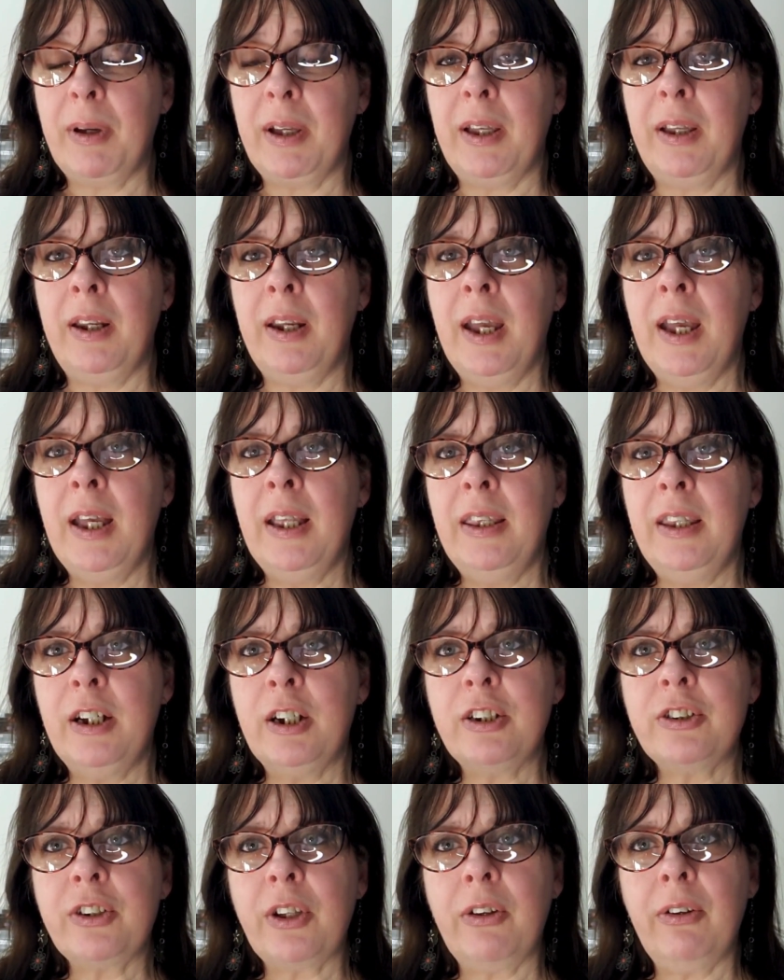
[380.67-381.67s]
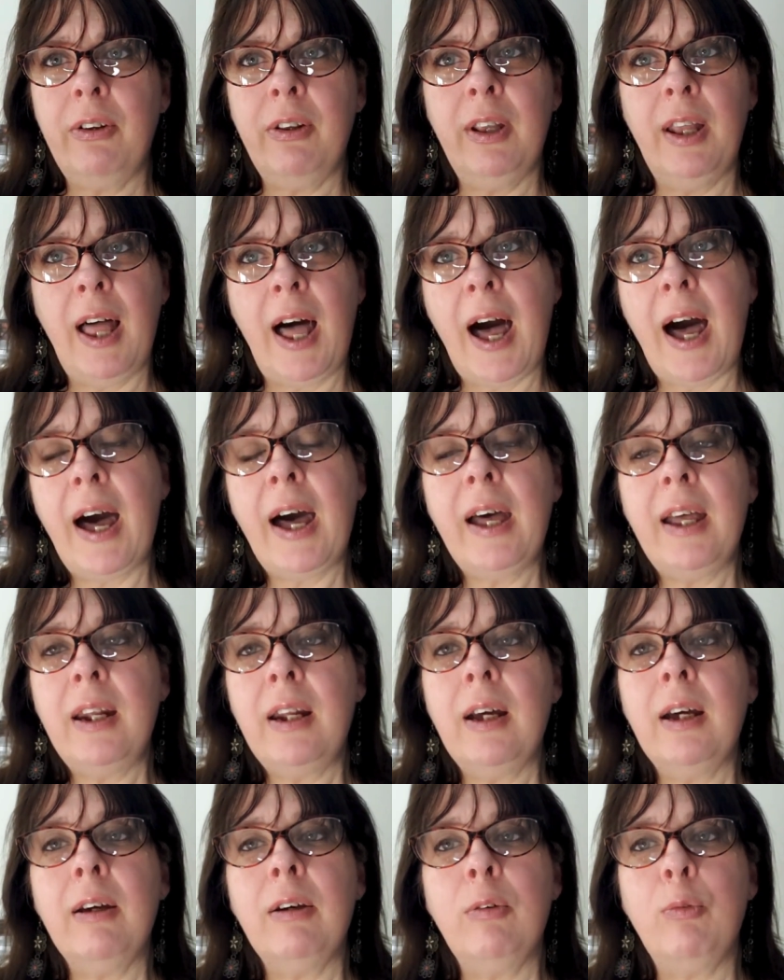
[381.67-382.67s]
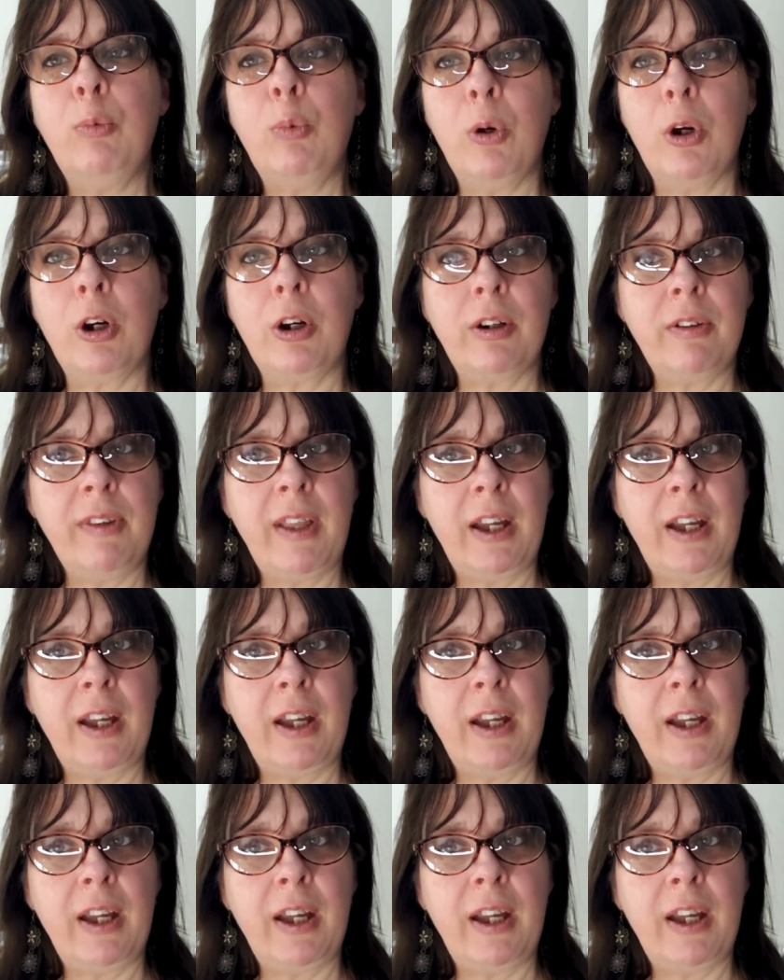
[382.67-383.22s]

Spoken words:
but there's a lot of work